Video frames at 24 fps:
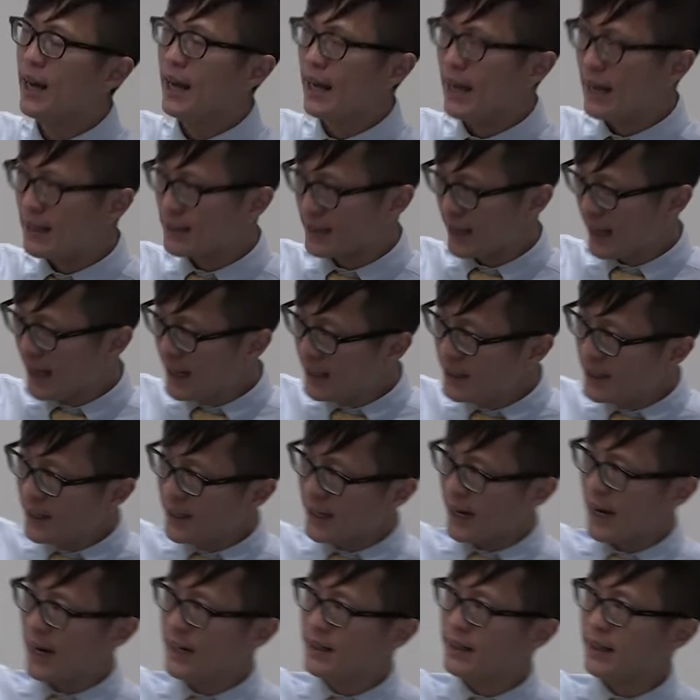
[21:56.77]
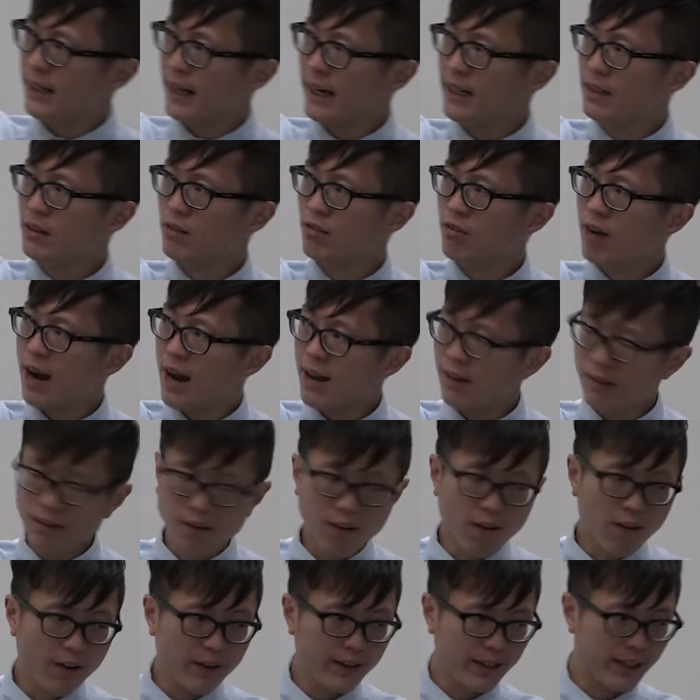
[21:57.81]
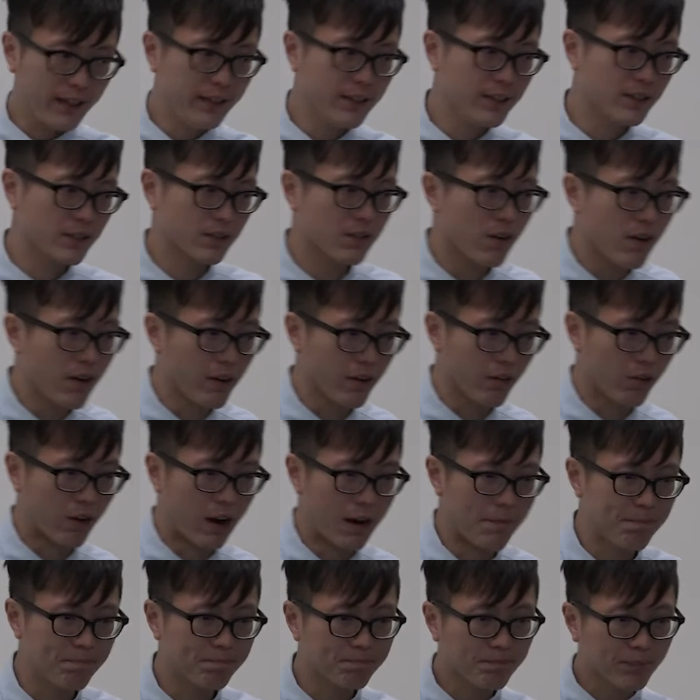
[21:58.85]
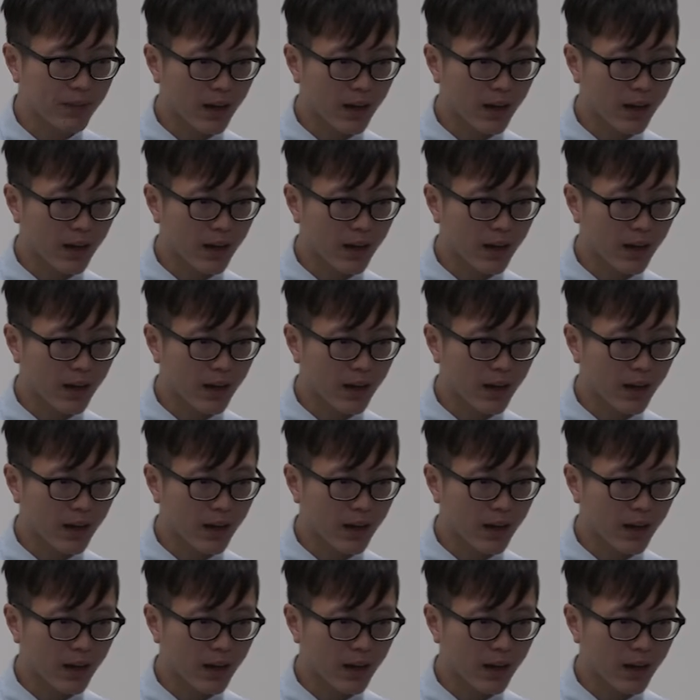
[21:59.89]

as indicated in the red line in this diagram.